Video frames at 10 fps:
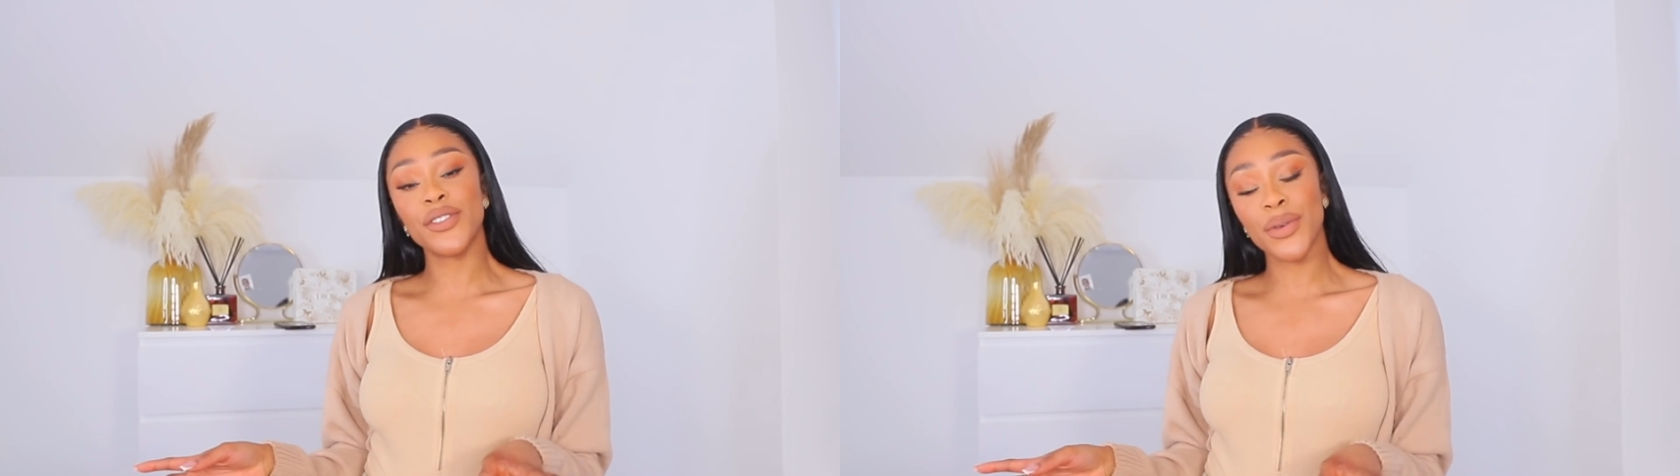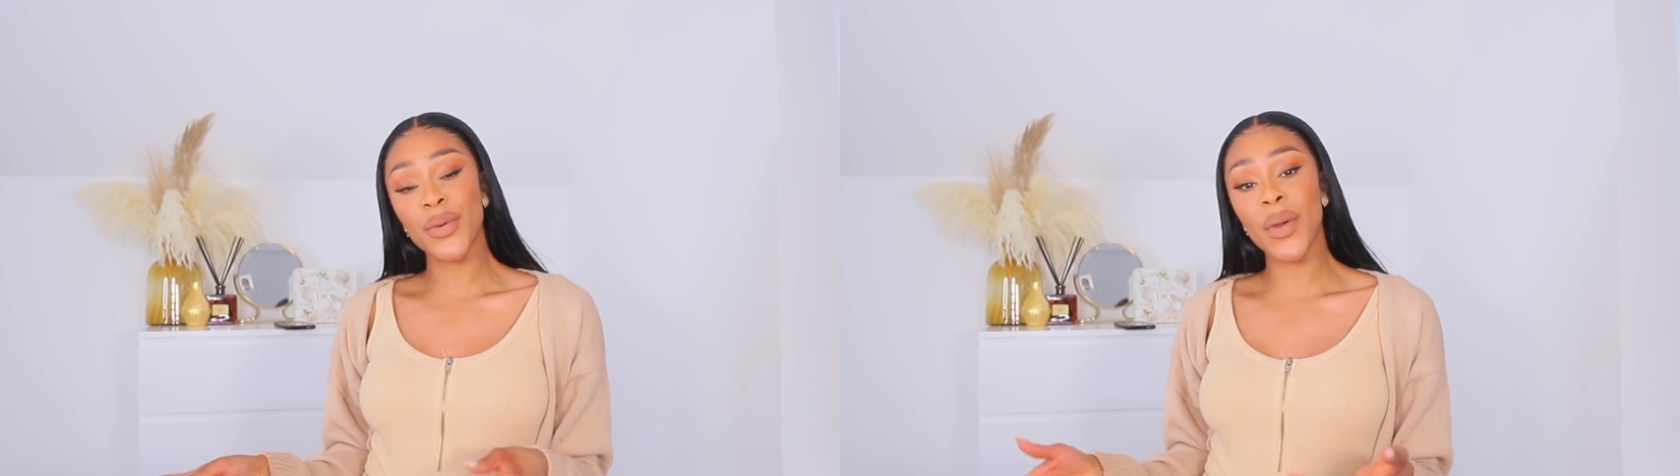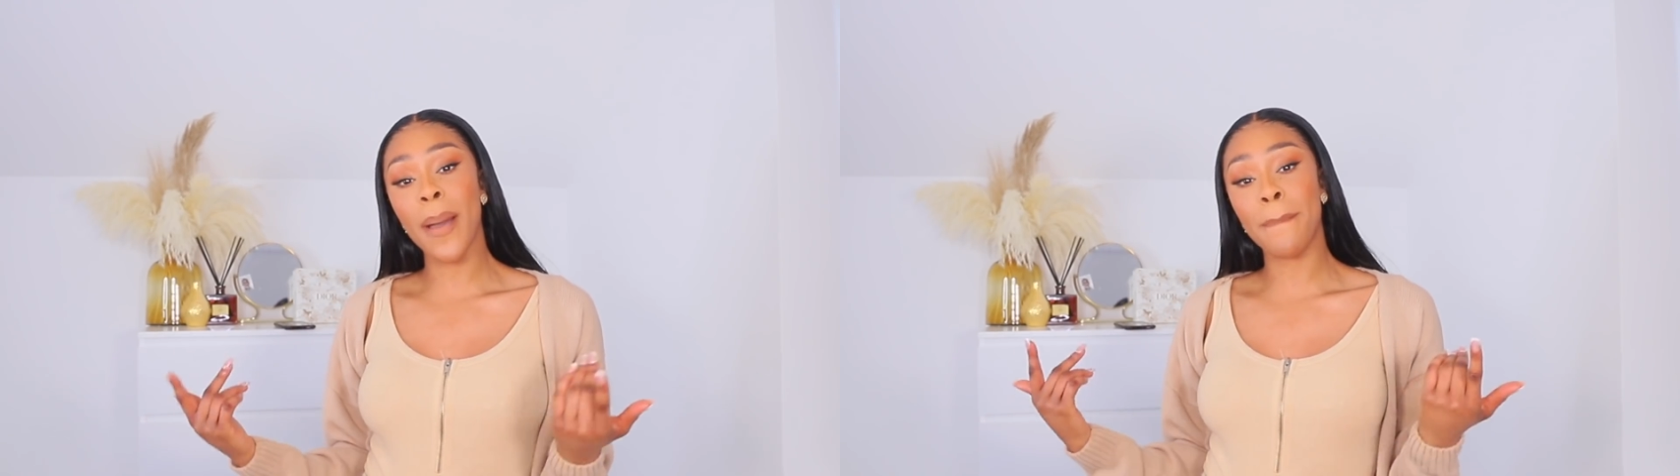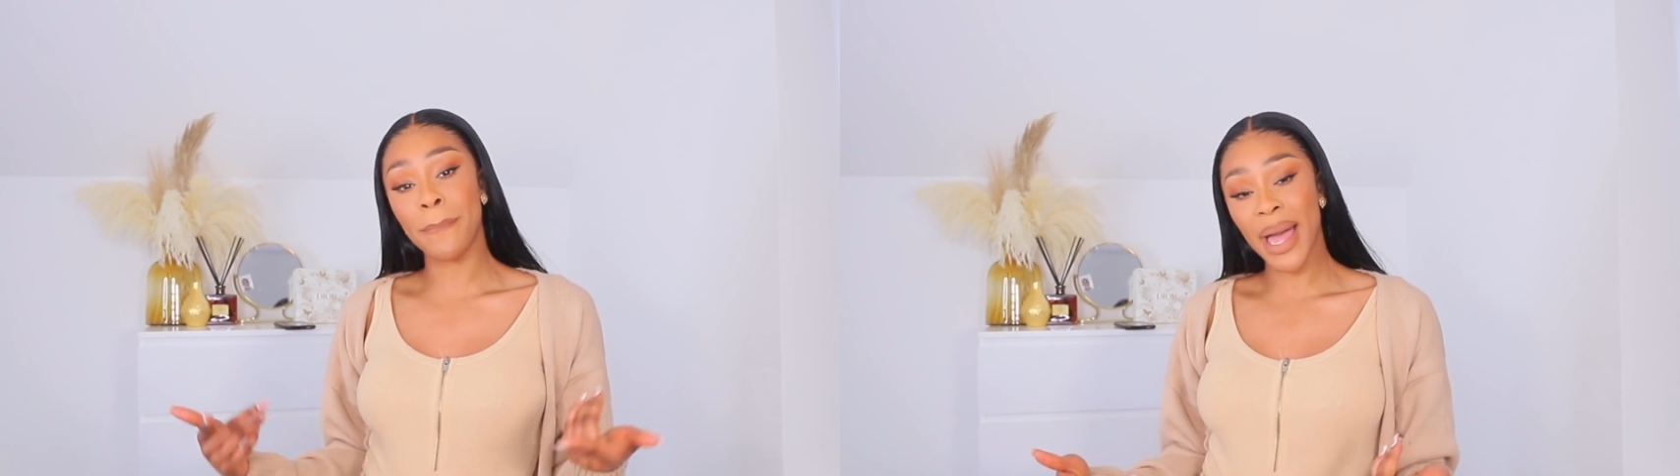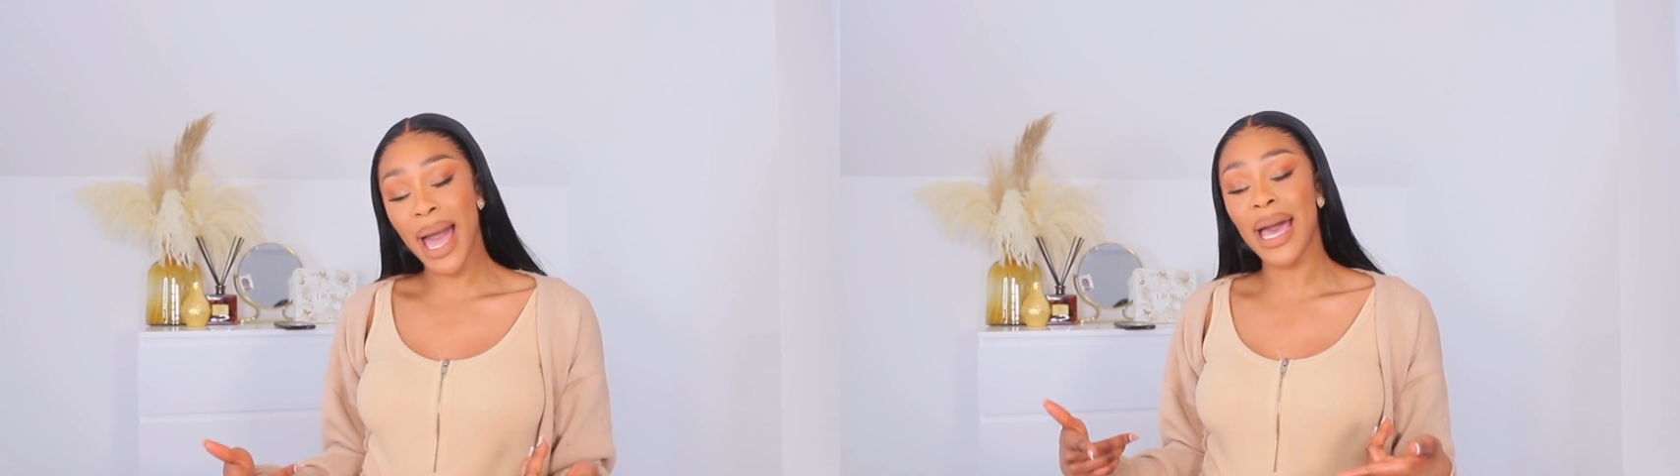to a
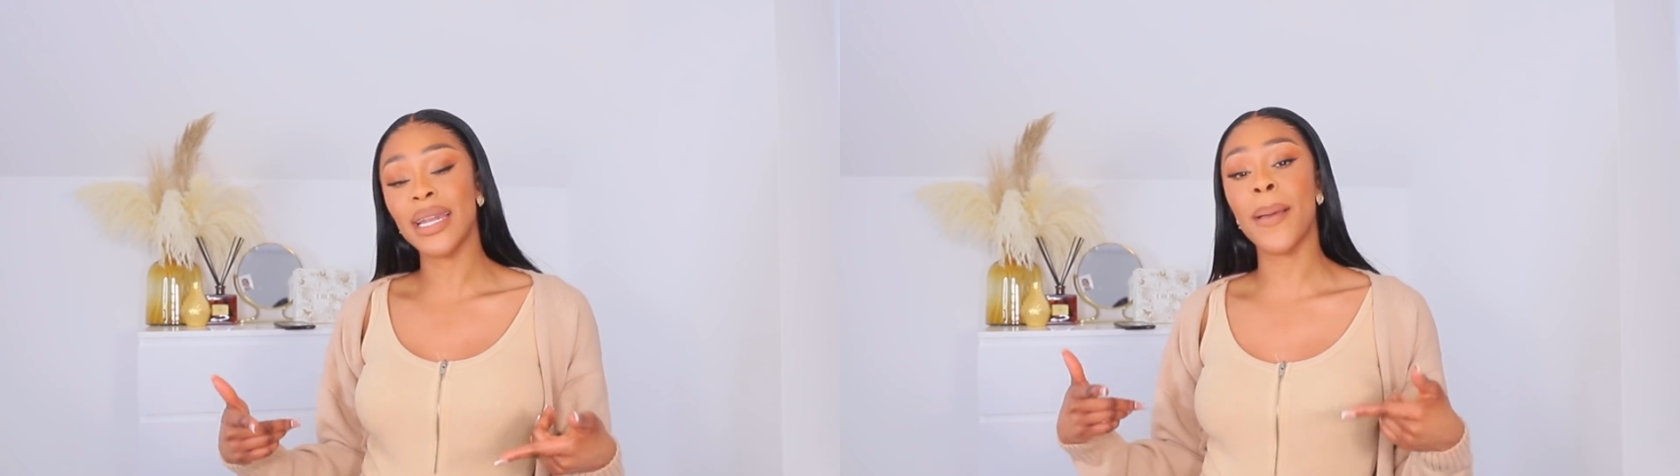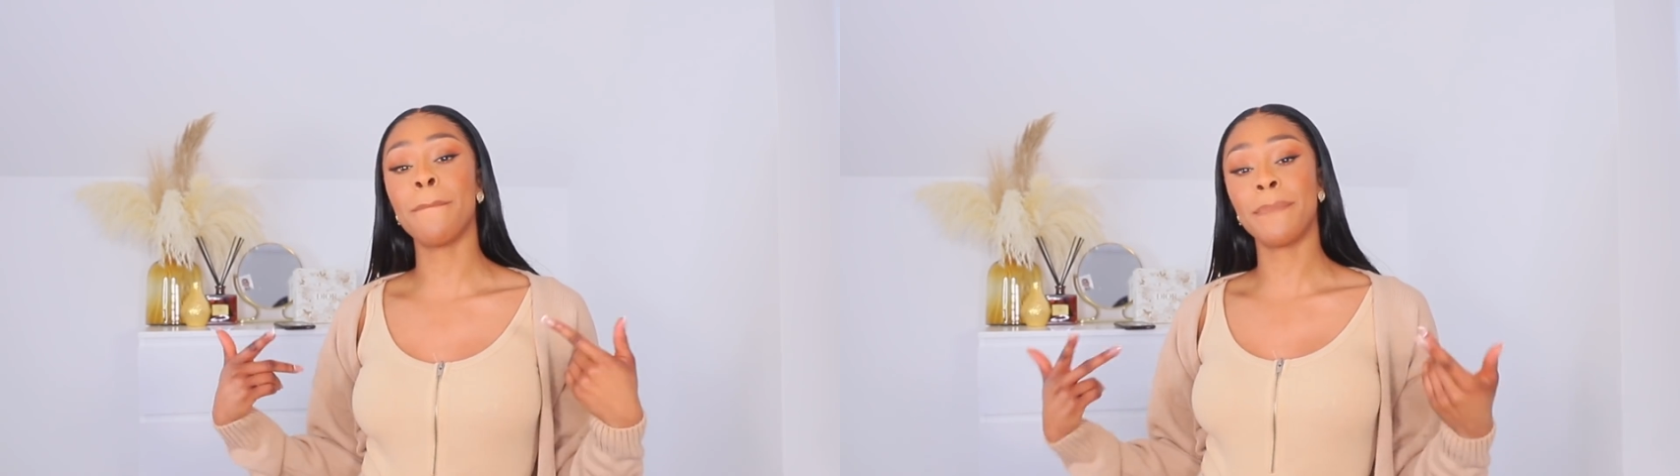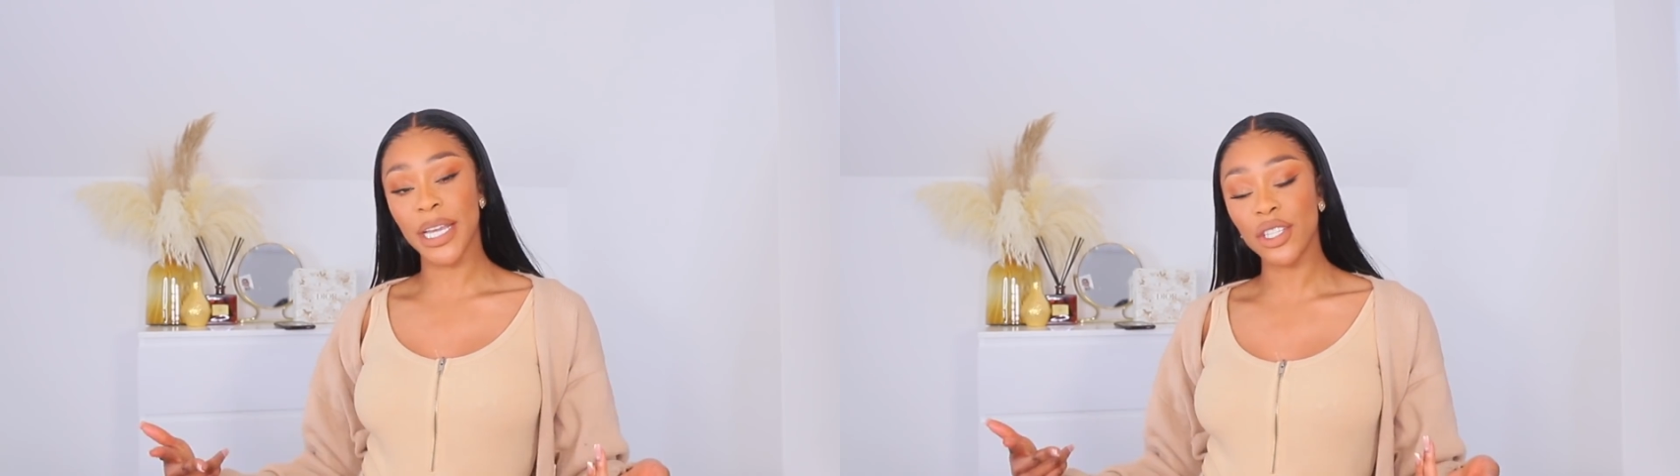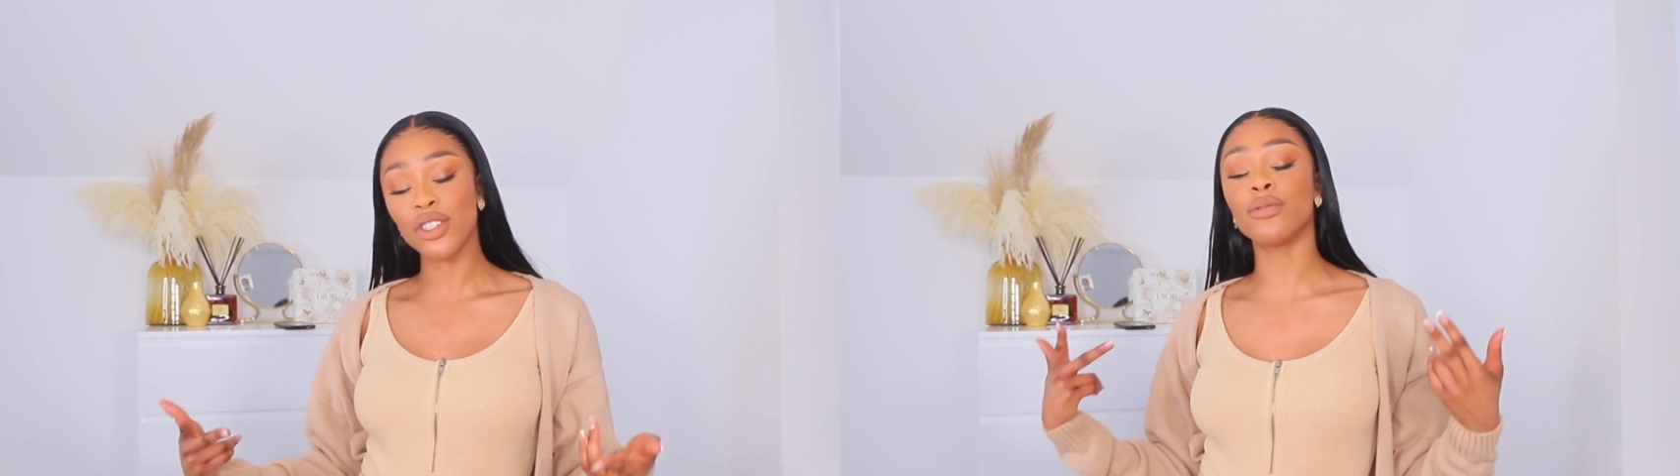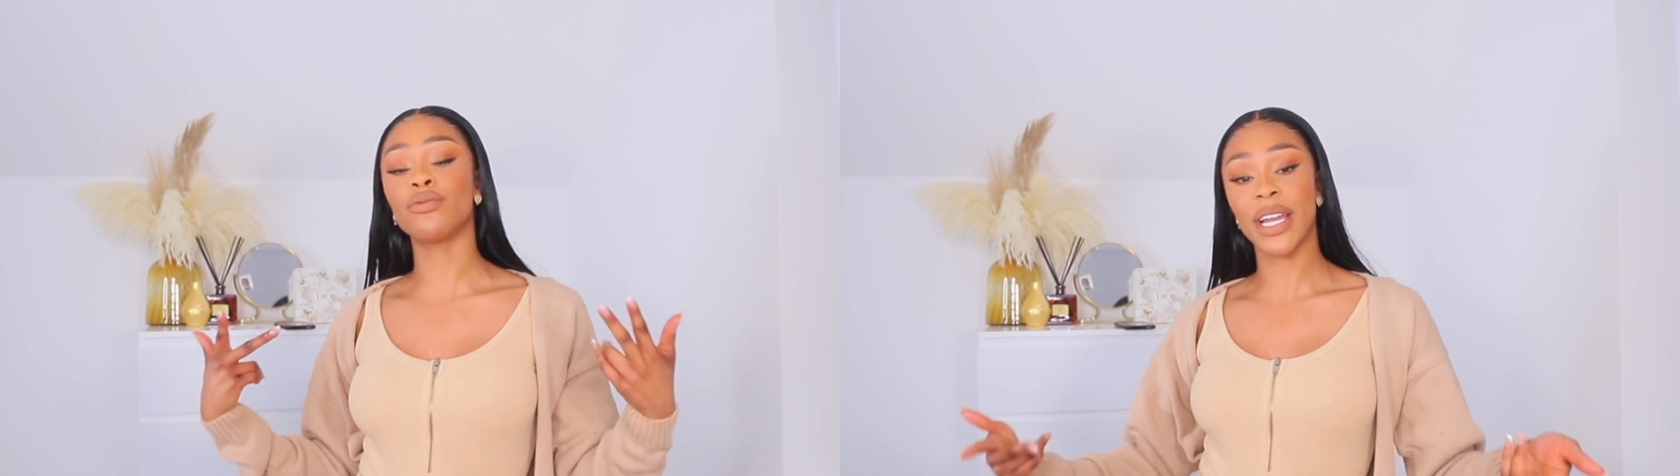bad bitch